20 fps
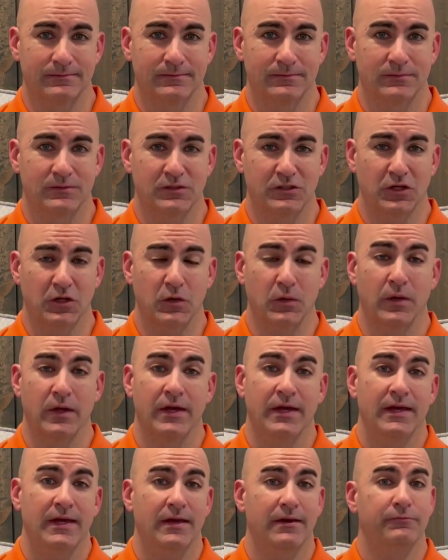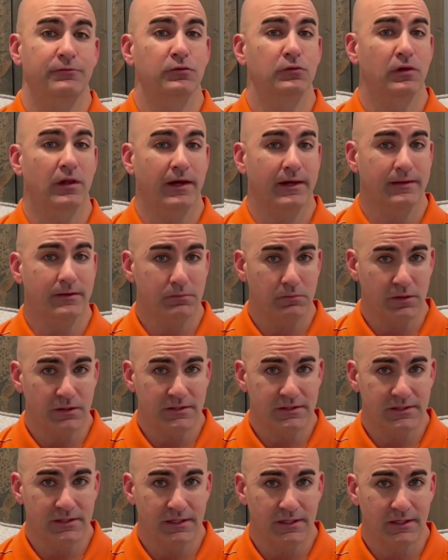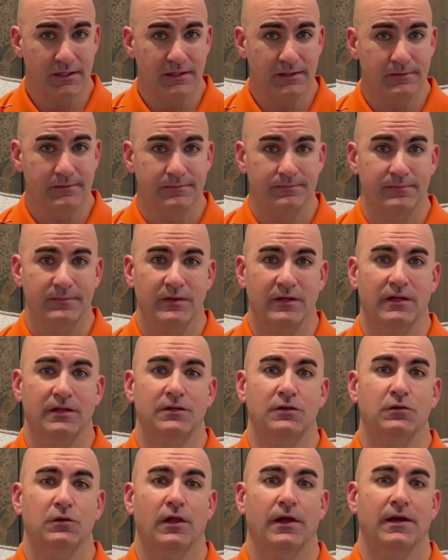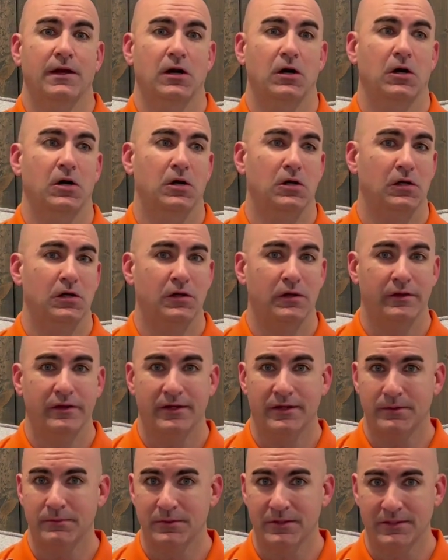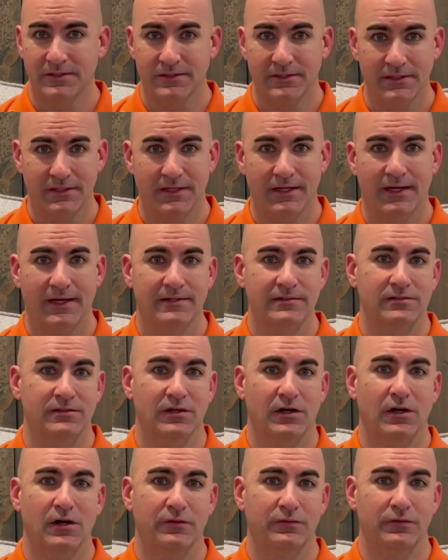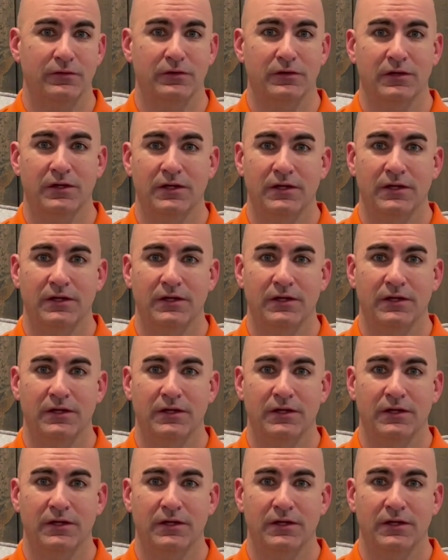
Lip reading: So if you like the big city and you like all that a big city has to offer,